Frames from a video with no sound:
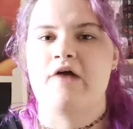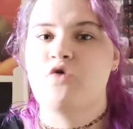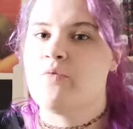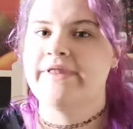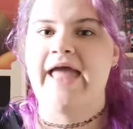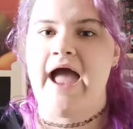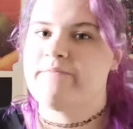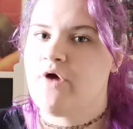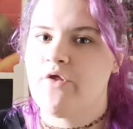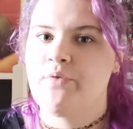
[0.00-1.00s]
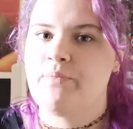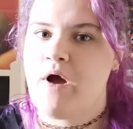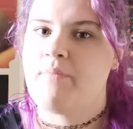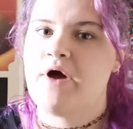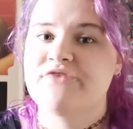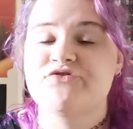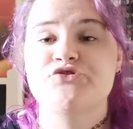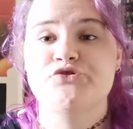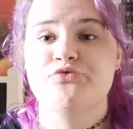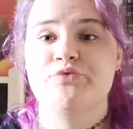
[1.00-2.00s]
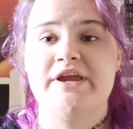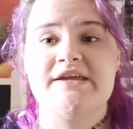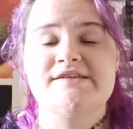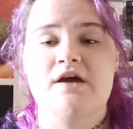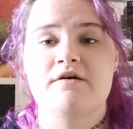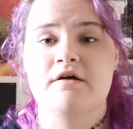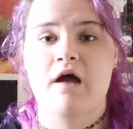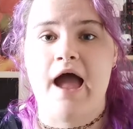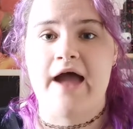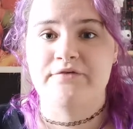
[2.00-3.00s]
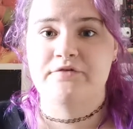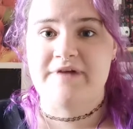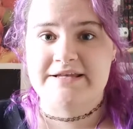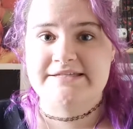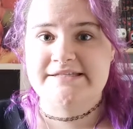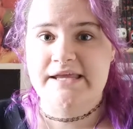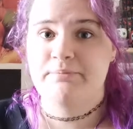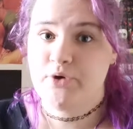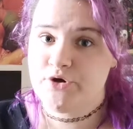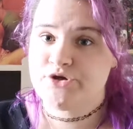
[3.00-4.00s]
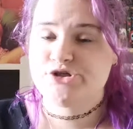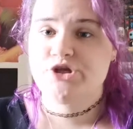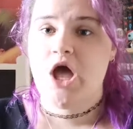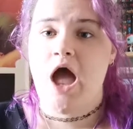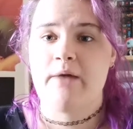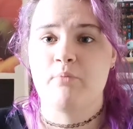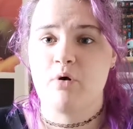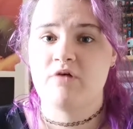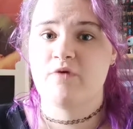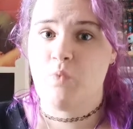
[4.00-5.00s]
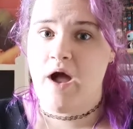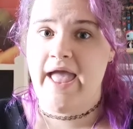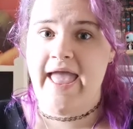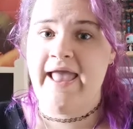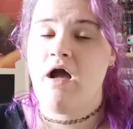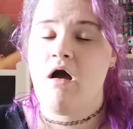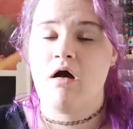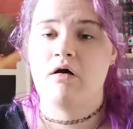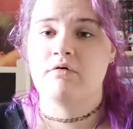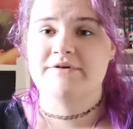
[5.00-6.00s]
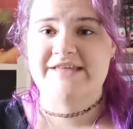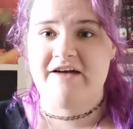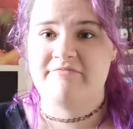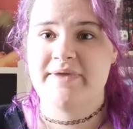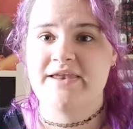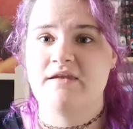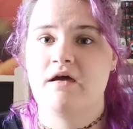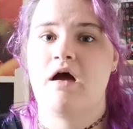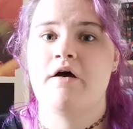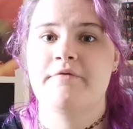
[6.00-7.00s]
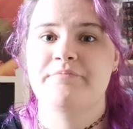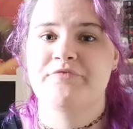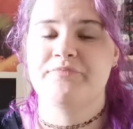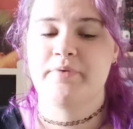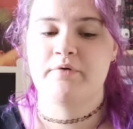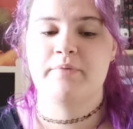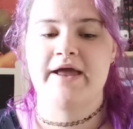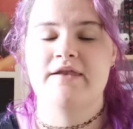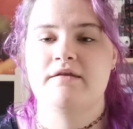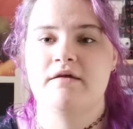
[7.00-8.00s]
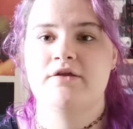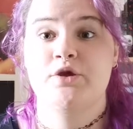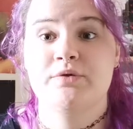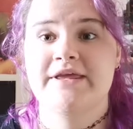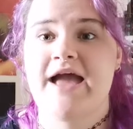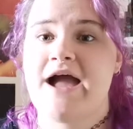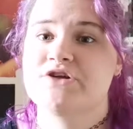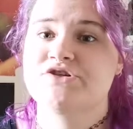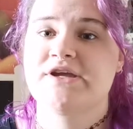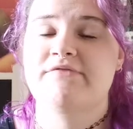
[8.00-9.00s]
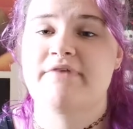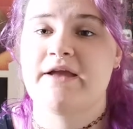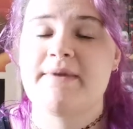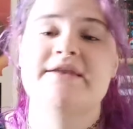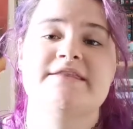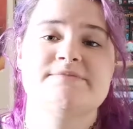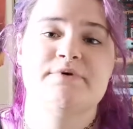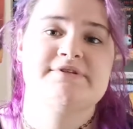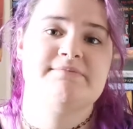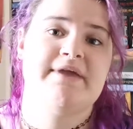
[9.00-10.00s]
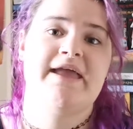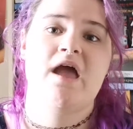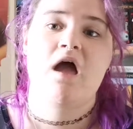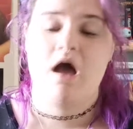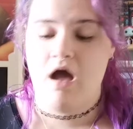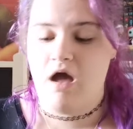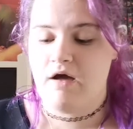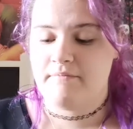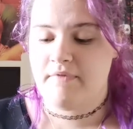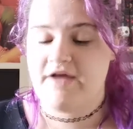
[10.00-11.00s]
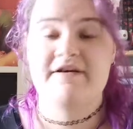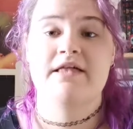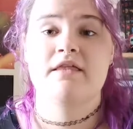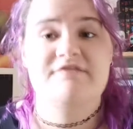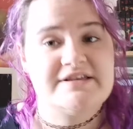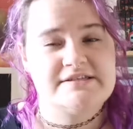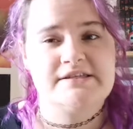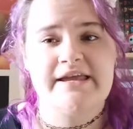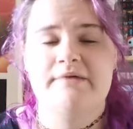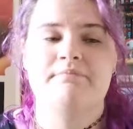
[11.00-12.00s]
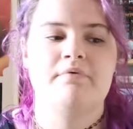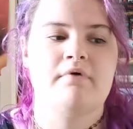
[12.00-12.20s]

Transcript: Normally, I'm not a person to read adult fantasy books. I'm more of a YA, always have been, but when Yuli actually recommended this book to me, I fell in love instantly.